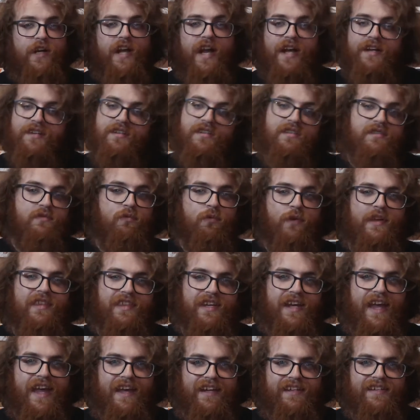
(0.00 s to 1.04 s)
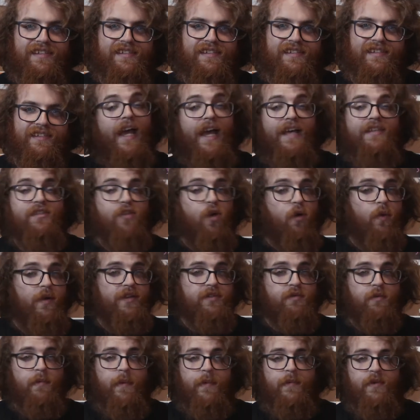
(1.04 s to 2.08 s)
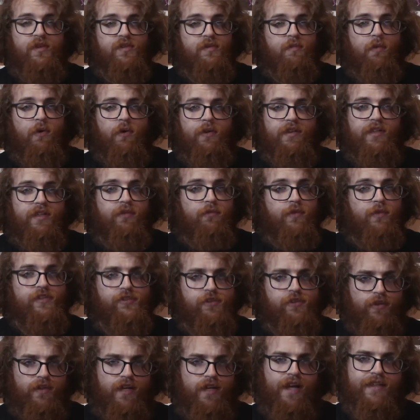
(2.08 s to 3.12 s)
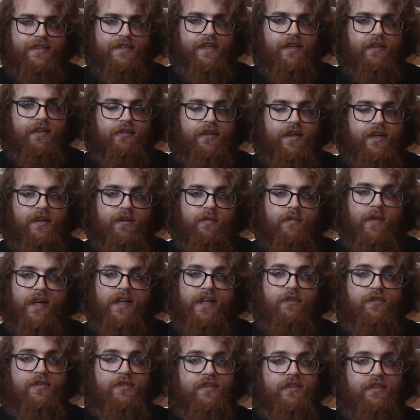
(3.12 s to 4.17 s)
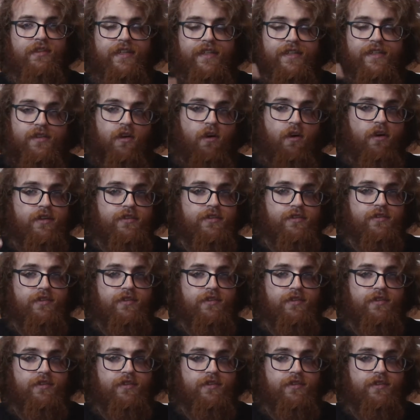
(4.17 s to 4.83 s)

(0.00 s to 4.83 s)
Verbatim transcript: reactions with the next. As always, remember to support the original content creator by using the links on